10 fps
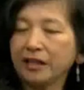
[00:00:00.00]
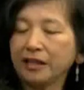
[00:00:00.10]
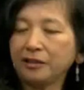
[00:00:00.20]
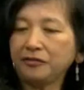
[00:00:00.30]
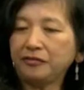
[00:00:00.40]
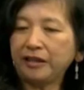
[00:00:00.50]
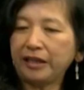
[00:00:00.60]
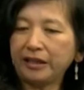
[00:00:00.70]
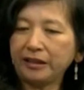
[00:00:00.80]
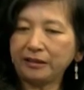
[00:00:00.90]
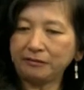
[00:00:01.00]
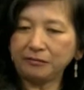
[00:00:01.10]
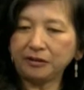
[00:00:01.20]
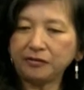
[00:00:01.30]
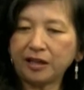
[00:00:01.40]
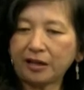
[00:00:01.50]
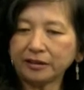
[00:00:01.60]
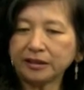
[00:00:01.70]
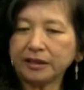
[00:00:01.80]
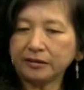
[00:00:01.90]
if
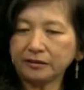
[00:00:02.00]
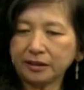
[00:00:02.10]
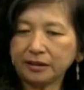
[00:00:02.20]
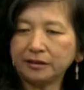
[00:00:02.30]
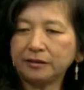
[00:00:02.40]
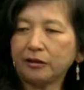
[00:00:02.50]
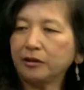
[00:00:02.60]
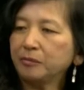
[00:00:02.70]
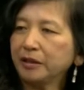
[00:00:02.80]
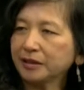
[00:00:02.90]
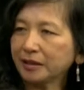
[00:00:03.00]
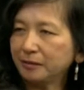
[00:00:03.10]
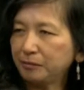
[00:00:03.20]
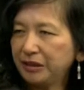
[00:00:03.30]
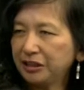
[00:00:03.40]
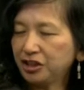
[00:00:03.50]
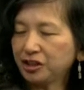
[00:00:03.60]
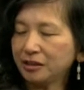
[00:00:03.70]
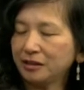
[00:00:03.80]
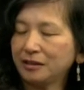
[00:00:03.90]
guys get turned on by certain
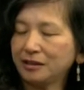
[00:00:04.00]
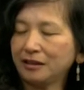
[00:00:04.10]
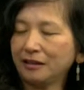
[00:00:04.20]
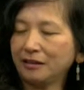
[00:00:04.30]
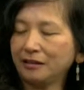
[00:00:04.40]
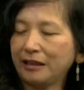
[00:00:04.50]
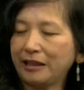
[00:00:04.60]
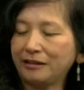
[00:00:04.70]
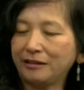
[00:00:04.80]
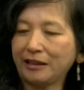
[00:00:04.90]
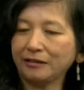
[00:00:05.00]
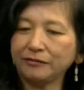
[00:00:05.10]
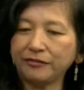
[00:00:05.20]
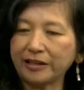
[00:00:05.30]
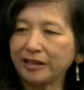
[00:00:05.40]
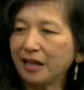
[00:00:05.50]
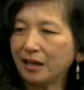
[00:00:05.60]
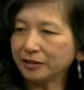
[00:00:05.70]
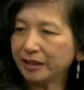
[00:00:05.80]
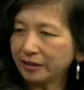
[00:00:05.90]
pictures, they then find it
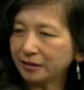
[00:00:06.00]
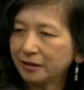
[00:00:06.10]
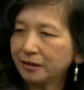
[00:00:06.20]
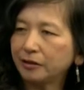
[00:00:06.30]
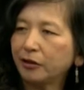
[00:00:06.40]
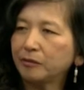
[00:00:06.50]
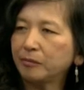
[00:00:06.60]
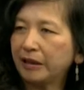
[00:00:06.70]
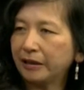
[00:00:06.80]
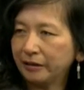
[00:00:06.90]
hard to get turned on